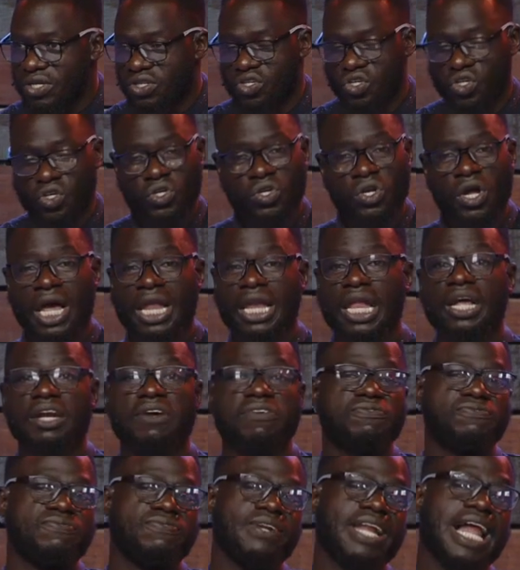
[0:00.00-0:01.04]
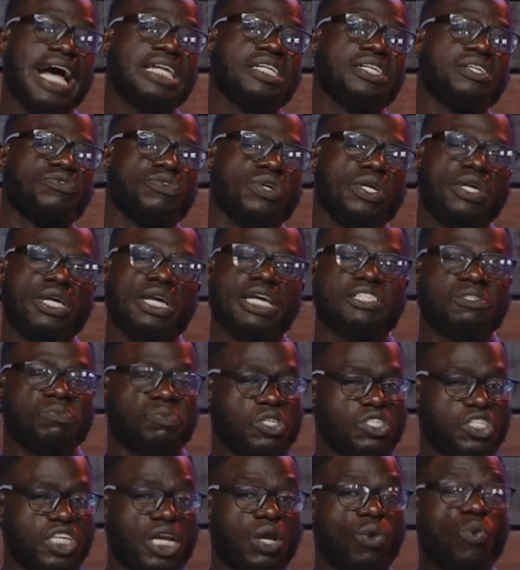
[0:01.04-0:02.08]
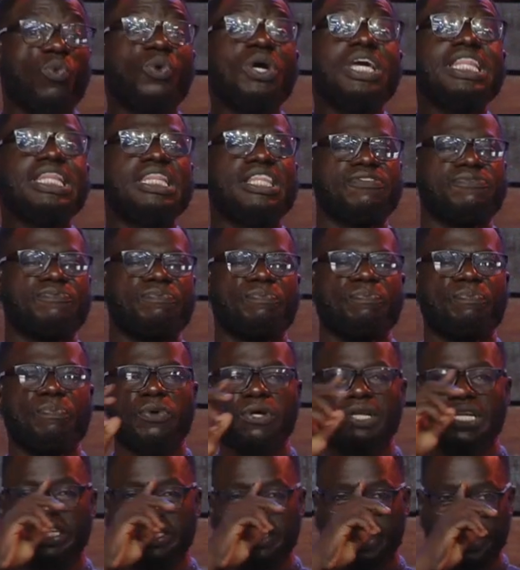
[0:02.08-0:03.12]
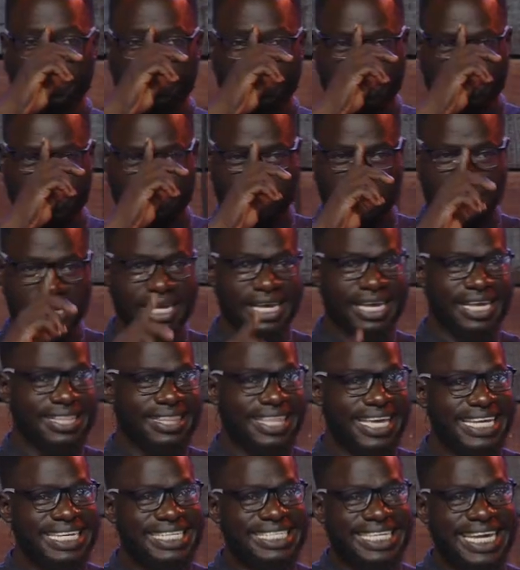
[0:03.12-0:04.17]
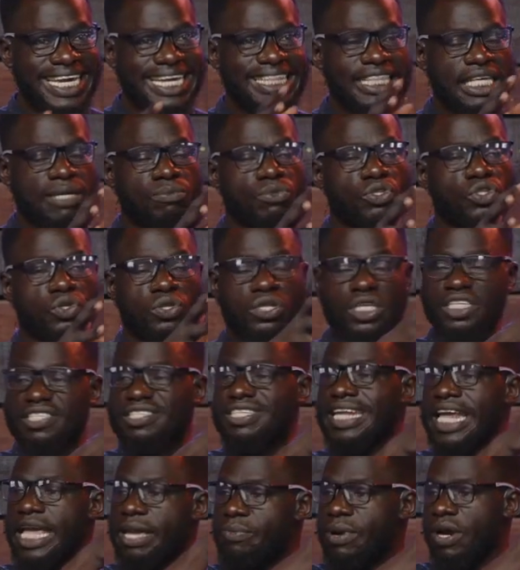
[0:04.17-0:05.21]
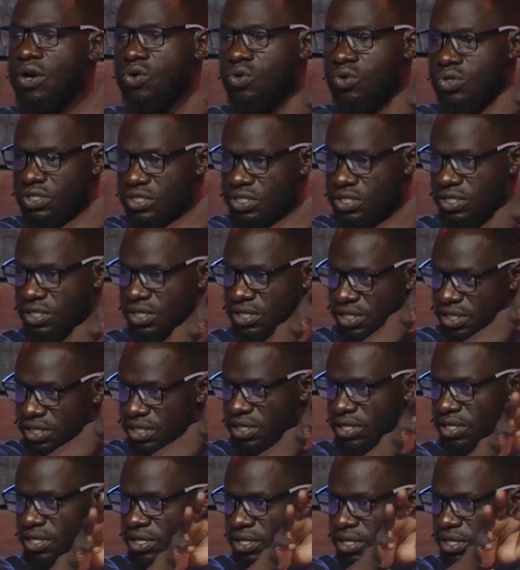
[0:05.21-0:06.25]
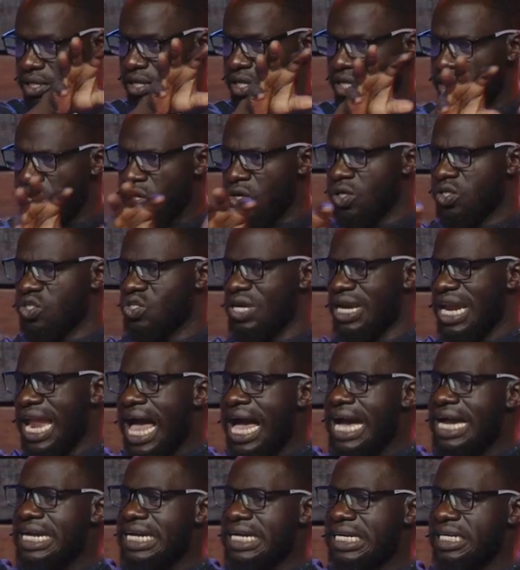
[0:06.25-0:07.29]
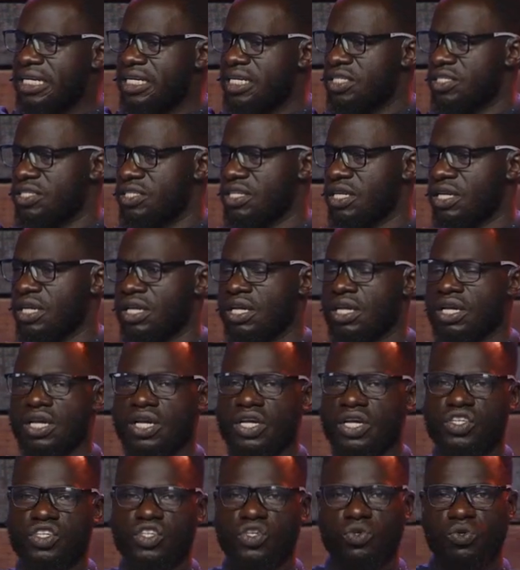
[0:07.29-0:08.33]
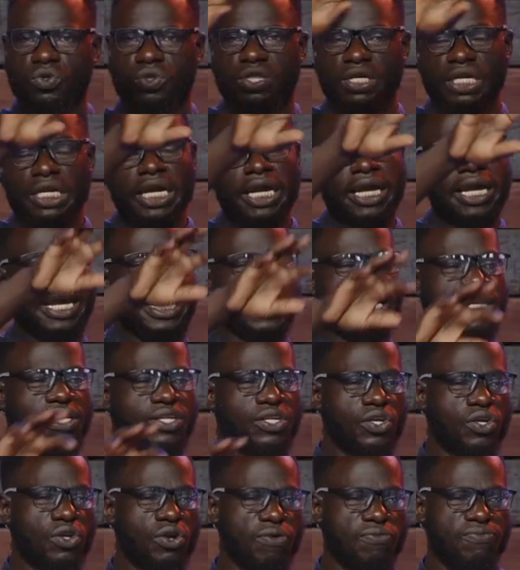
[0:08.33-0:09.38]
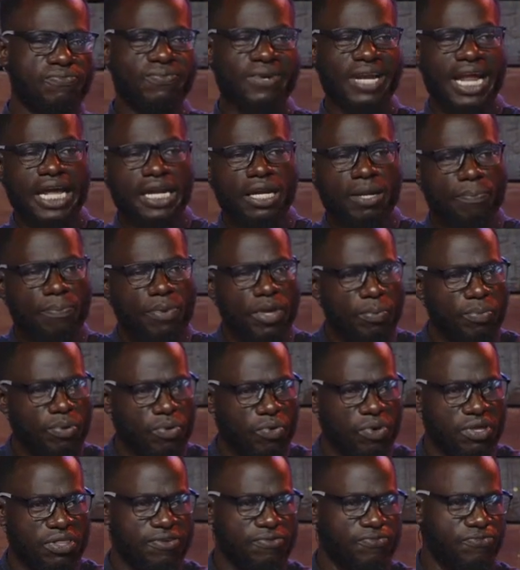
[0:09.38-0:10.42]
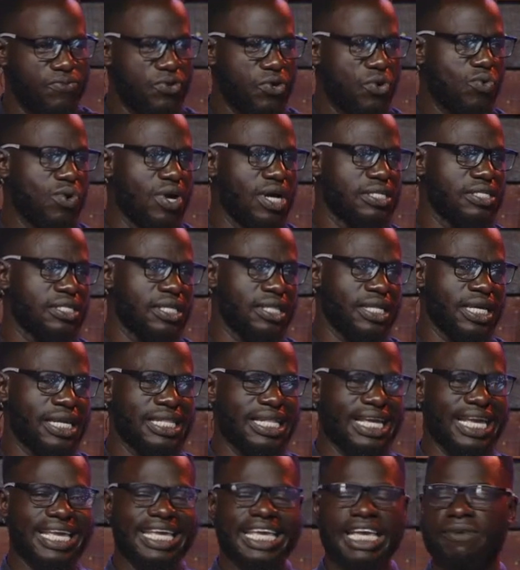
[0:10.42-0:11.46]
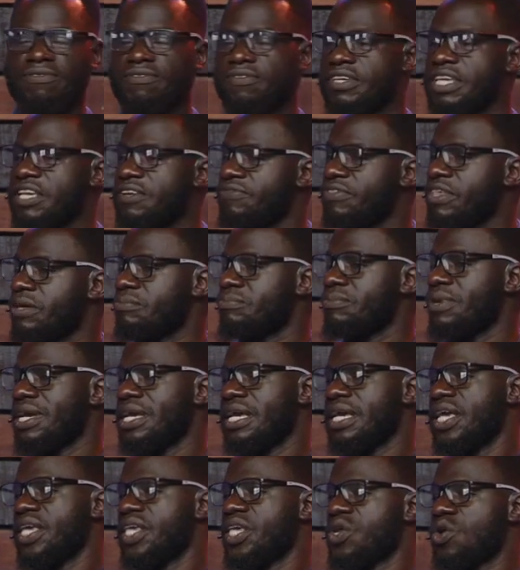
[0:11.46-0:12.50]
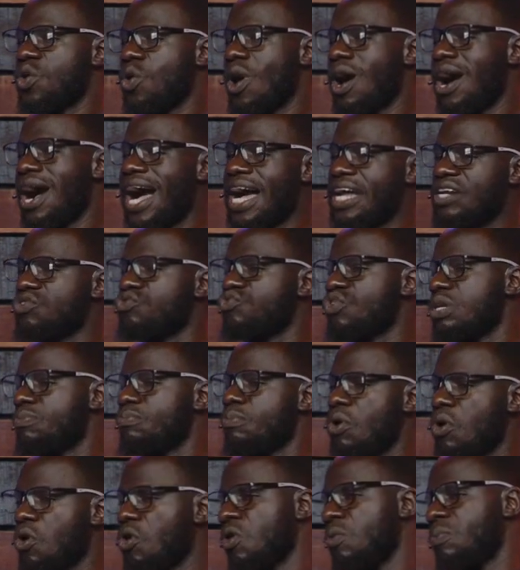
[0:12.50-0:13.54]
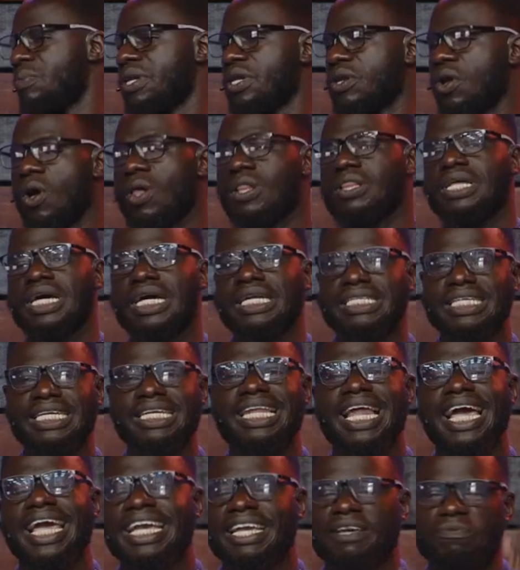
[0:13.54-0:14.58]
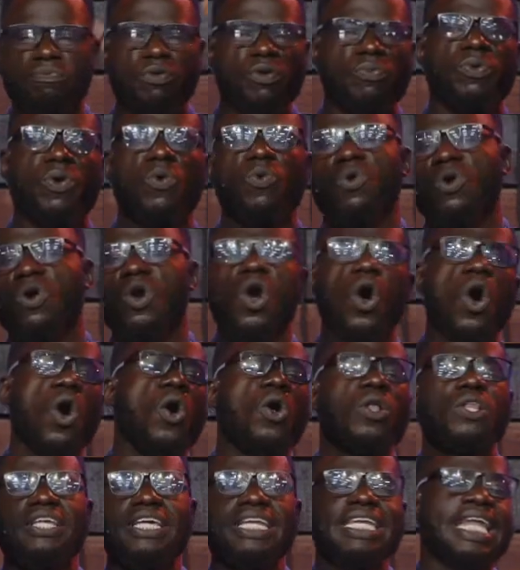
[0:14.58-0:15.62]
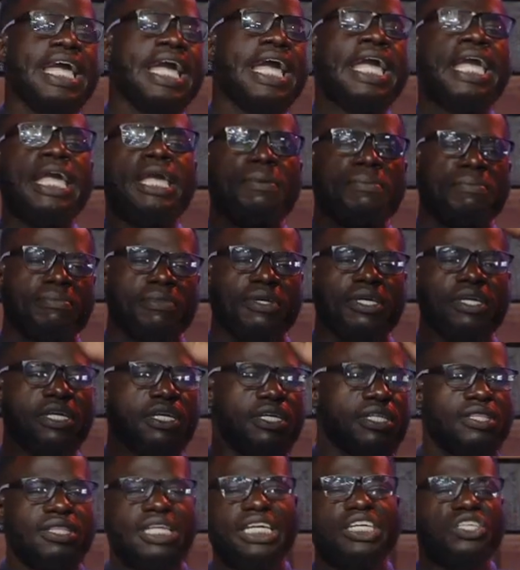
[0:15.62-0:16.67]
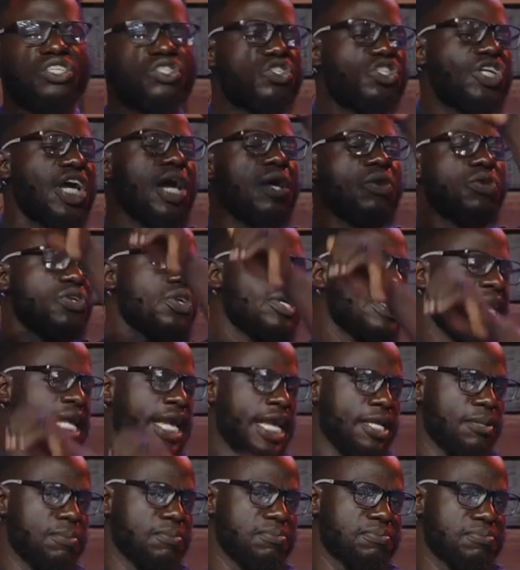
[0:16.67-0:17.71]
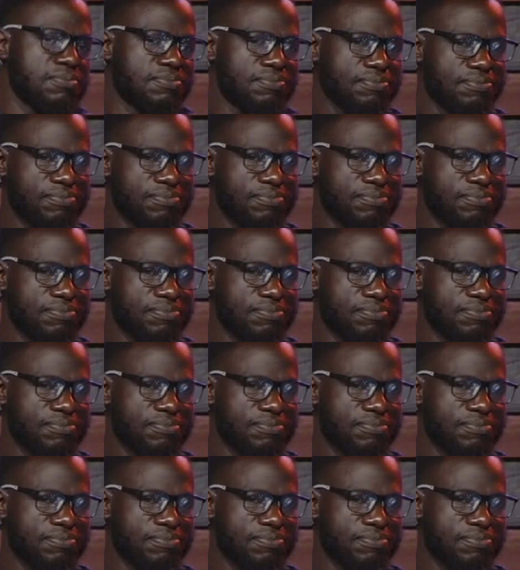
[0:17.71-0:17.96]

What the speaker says: Do you know a lot of flattery, especially with the politicians, they take them to this neighborhood, you know, to Langas, to there, and, you know, flatter people with a few words, and then they give them, you know, 100 bob and all that. And, like, people will call your name. They shout your name.